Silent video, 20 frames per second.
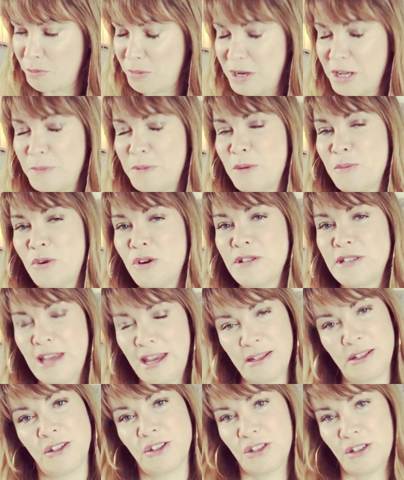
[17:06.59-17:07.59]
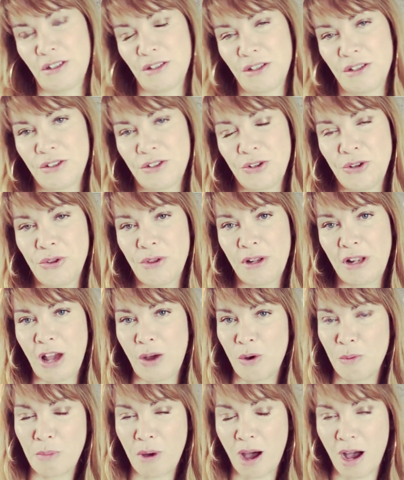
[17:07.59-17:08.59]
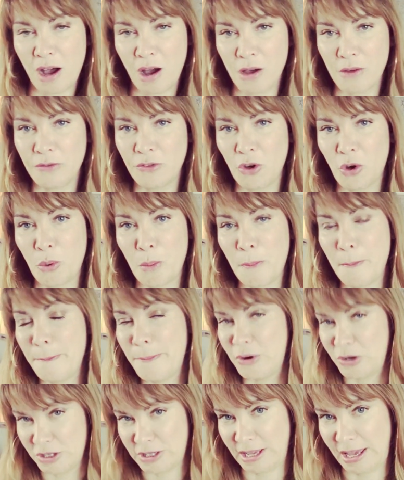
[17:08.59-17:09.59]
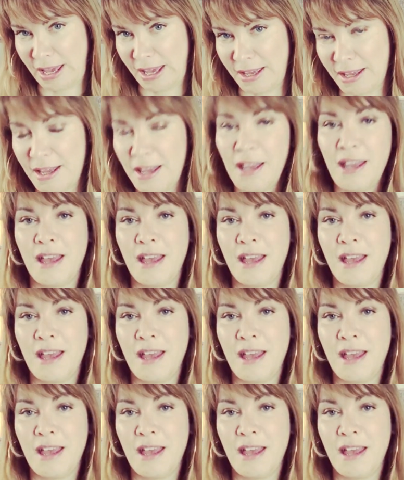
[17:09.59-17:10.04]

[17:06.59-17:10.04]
bring a bit more attention to the lower part of your body.